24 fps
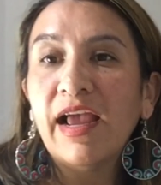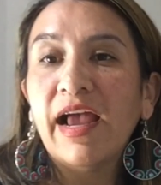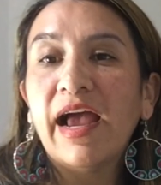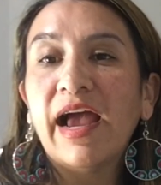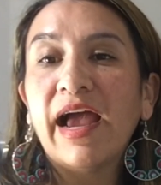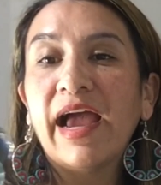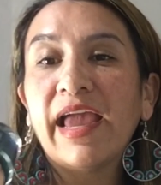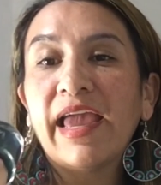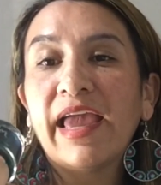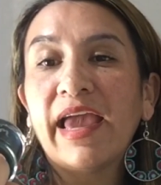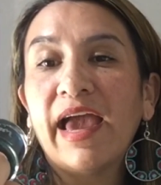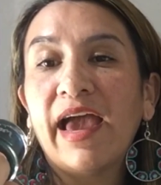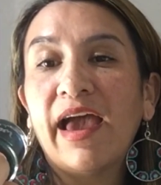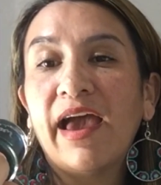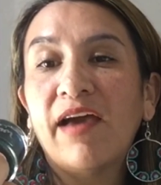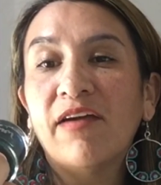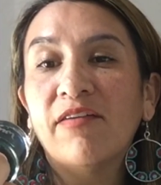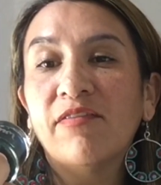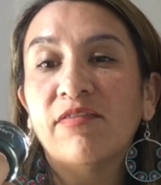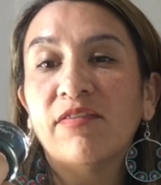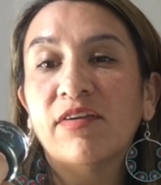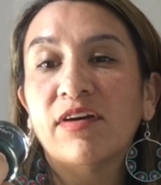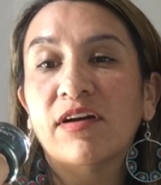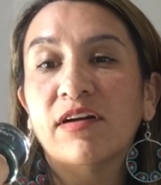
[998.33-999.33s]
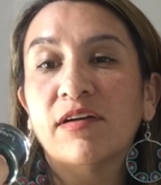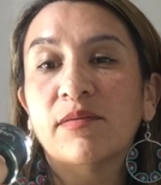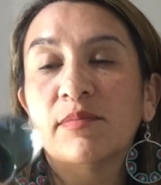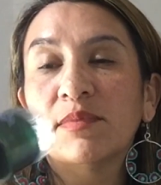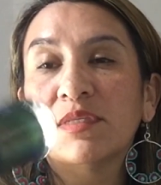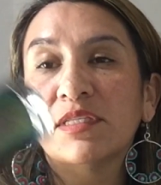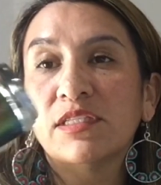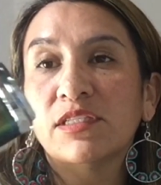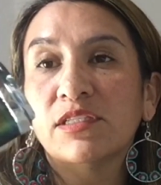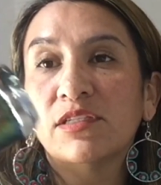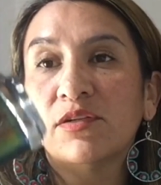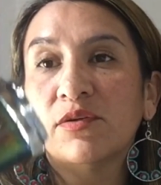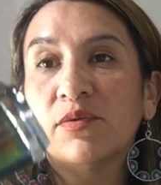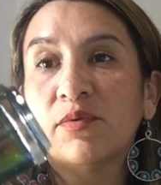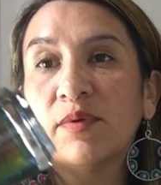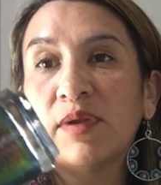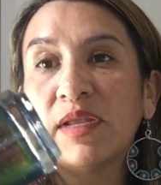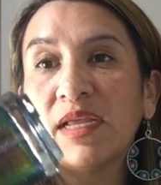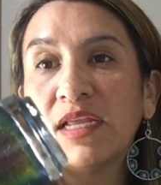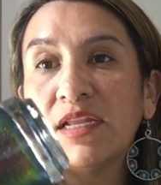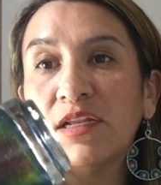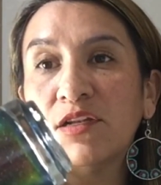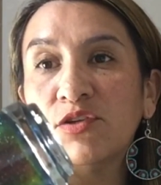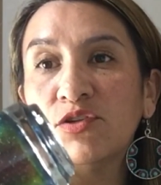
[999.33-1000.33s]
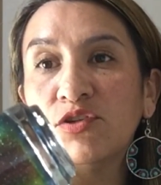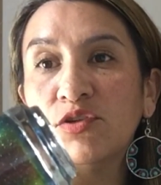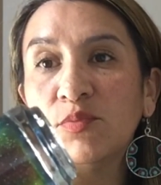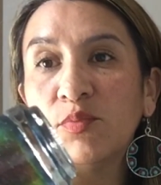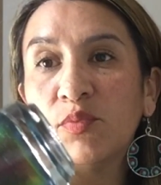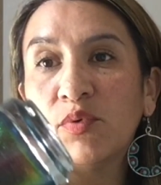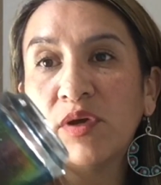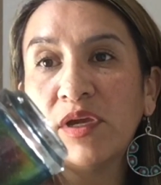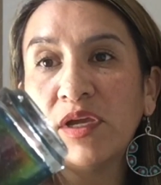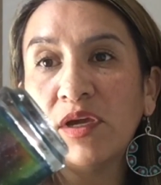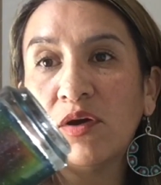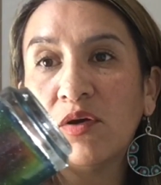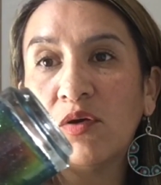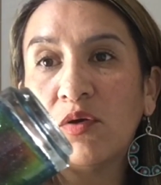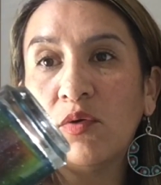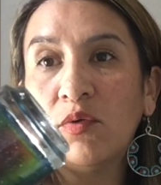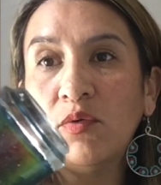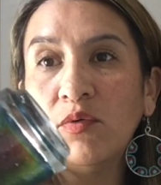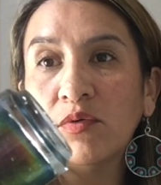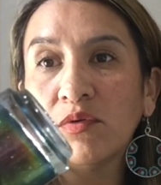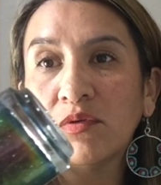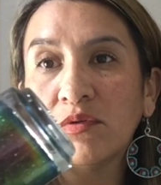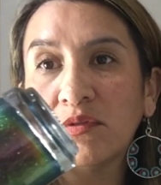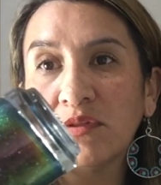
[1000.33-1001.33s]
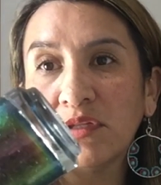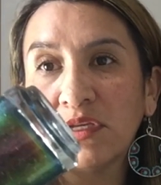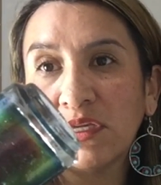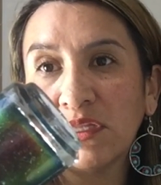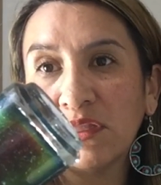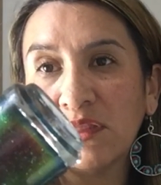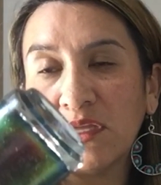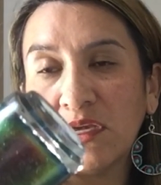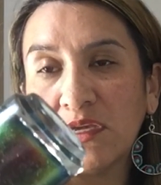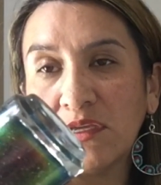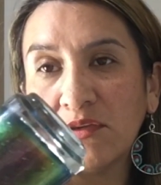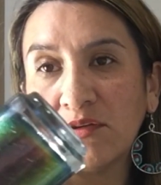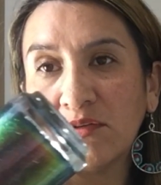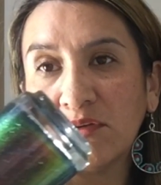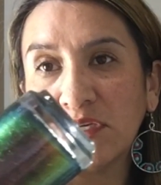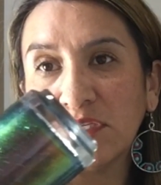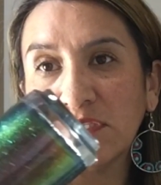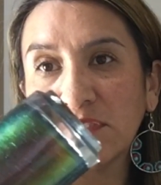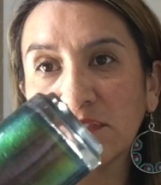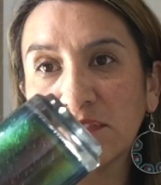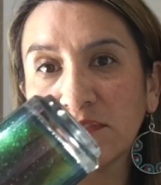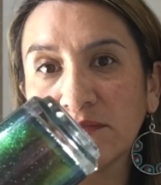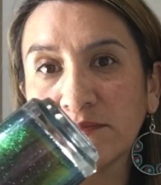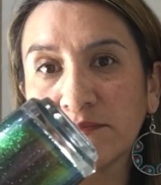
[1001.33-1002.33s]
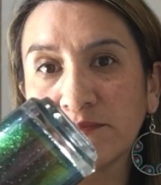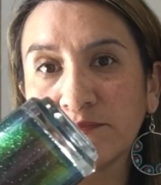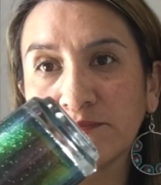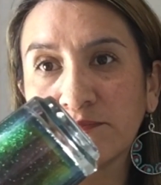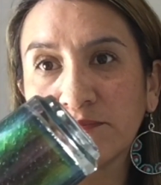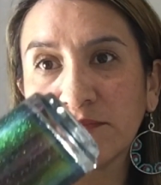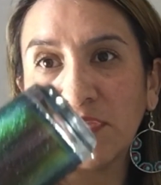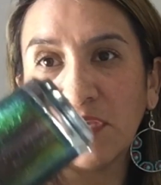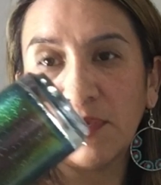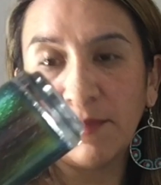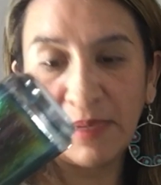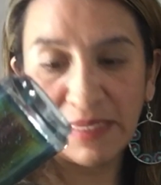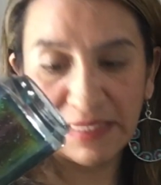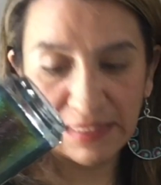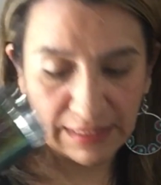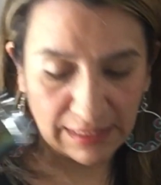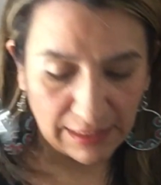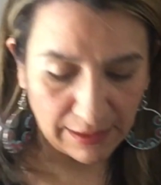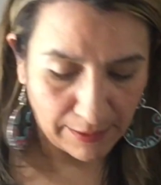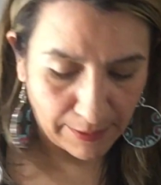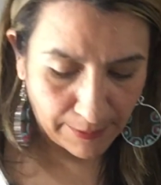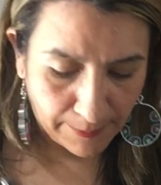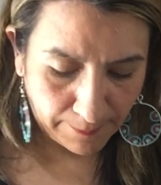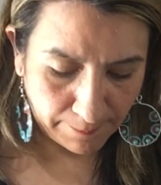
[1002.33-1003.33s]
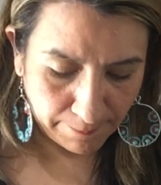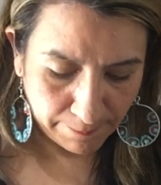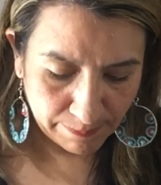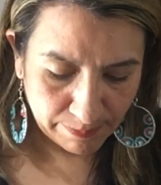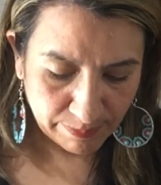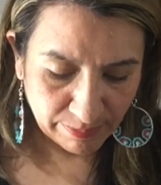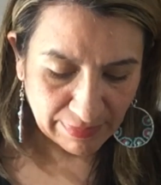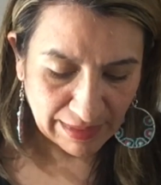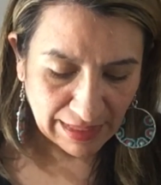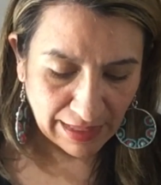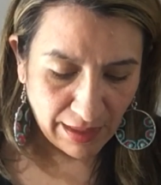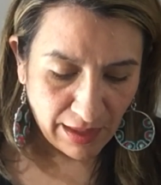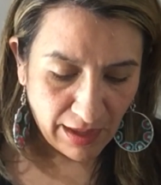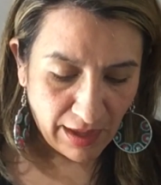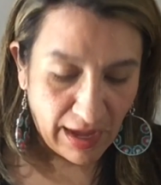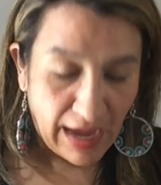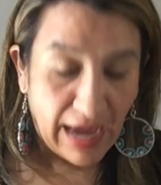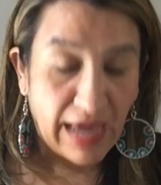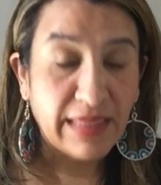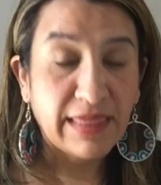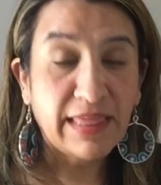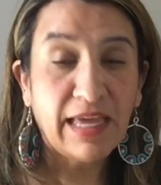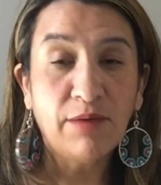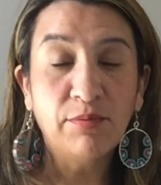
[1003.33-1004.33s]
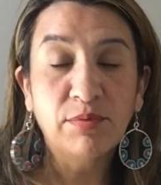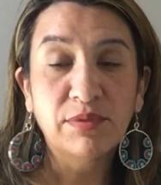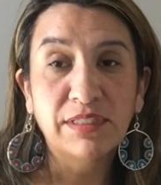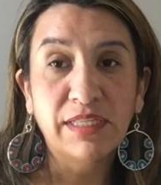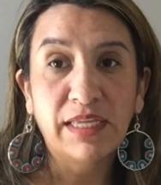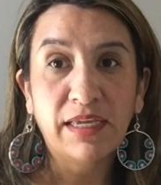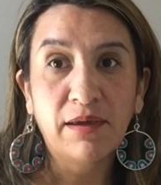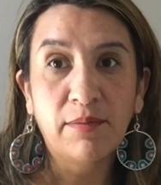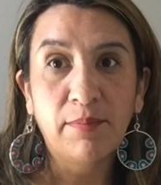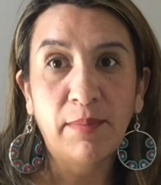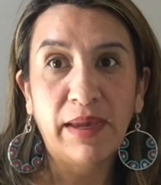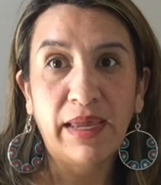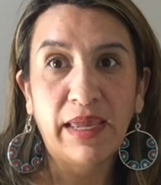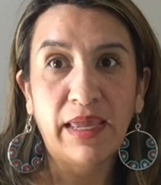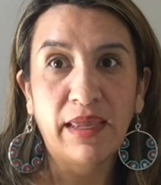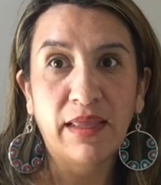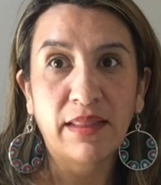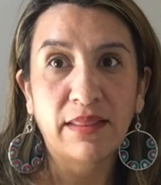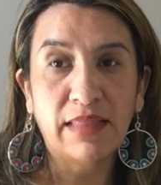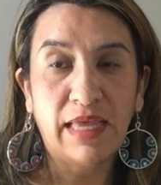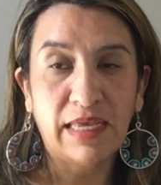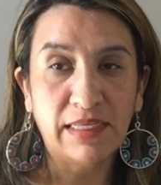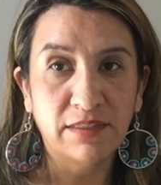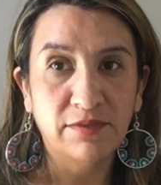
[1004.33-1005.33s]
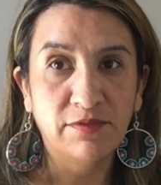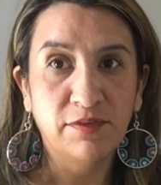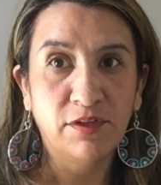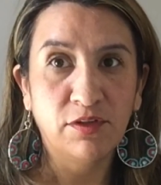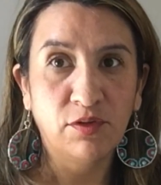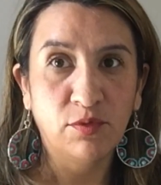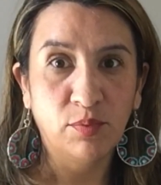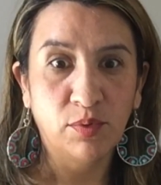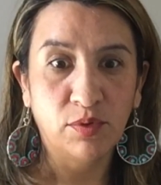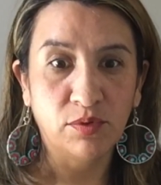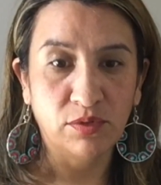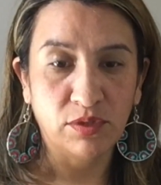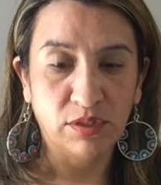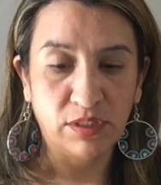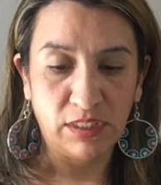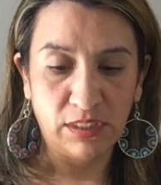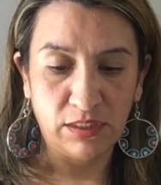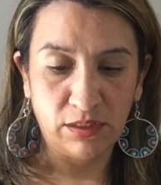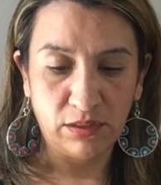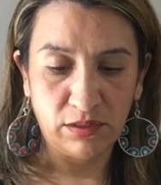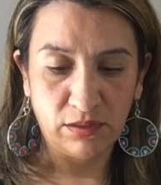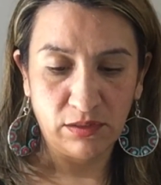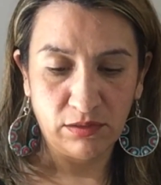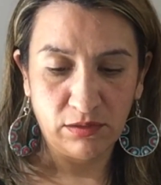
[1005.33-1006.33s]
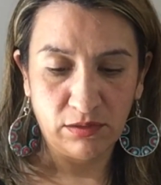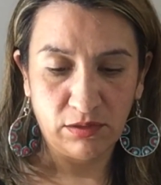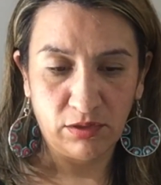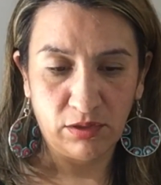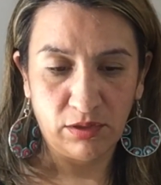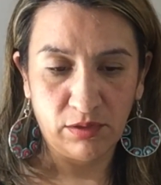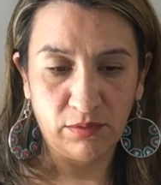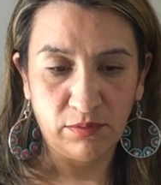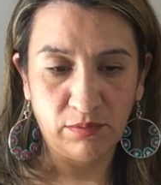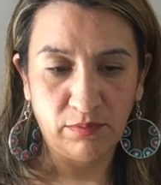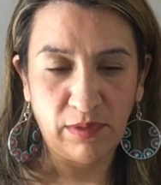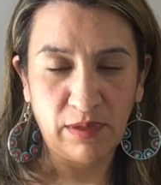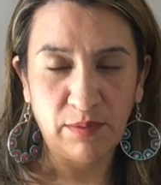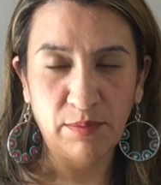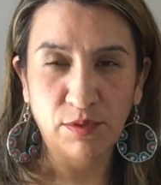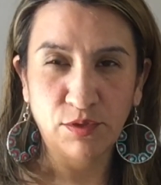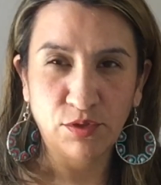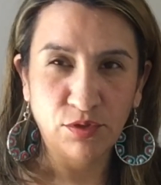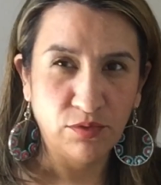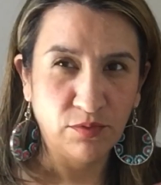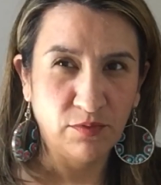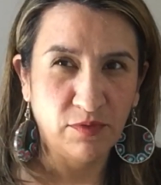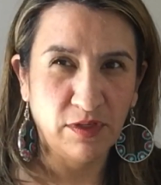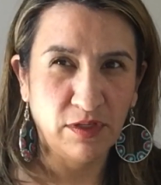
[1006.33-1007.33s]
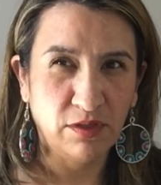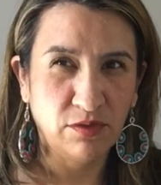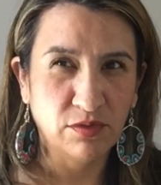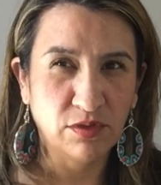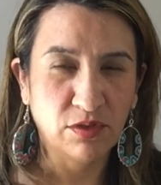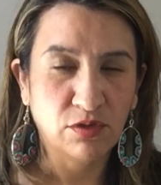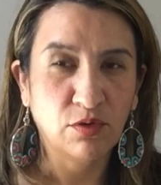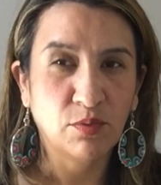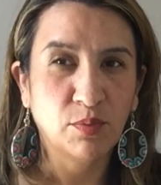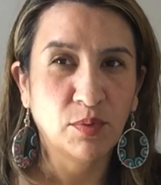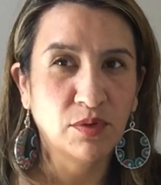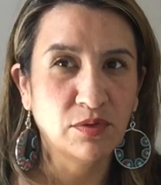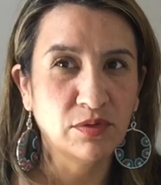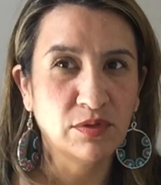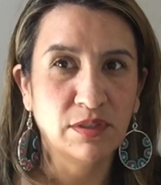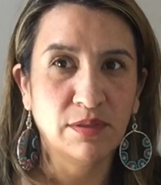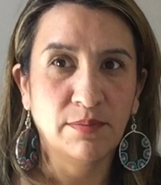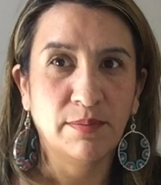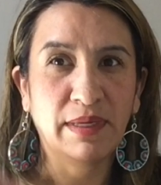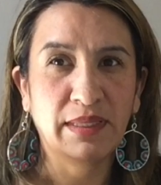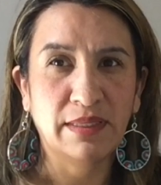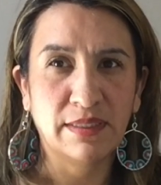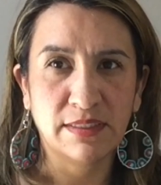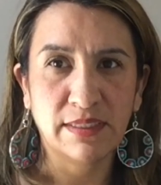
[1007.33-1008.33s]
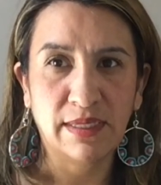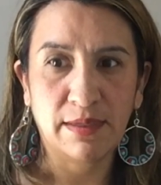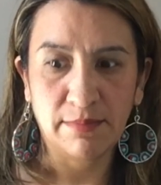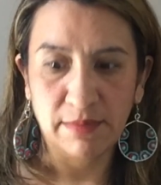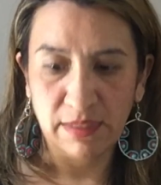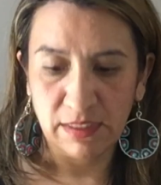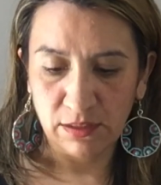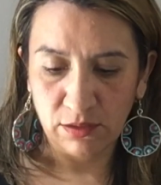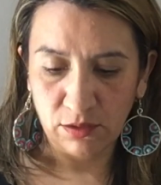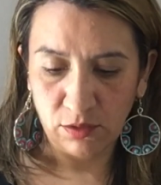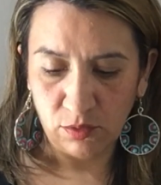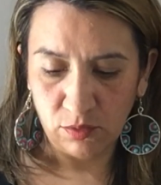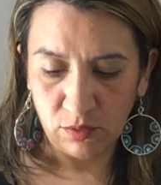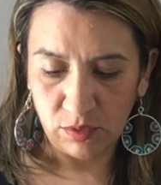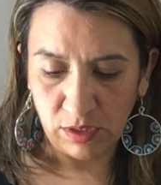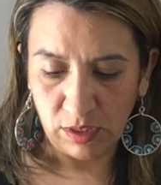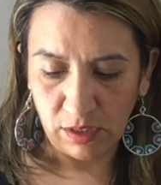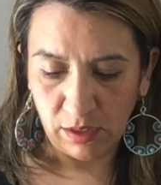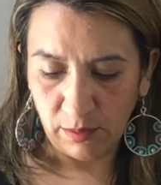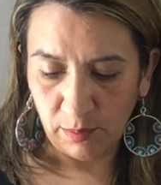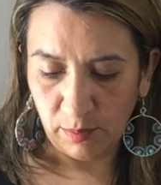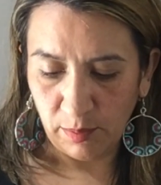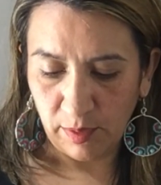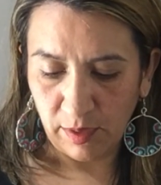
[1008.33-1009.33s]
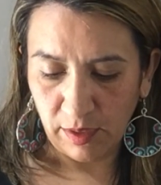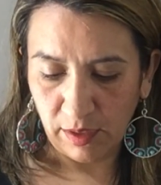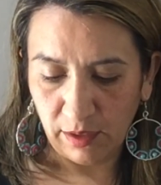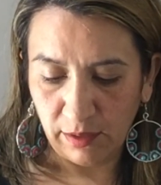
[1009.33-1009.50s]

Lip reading: I have Serene 2.0. Look at that, you guys. Amazing. That was like my last video posted, or maybe 2 videos ago posted by the time this goes up.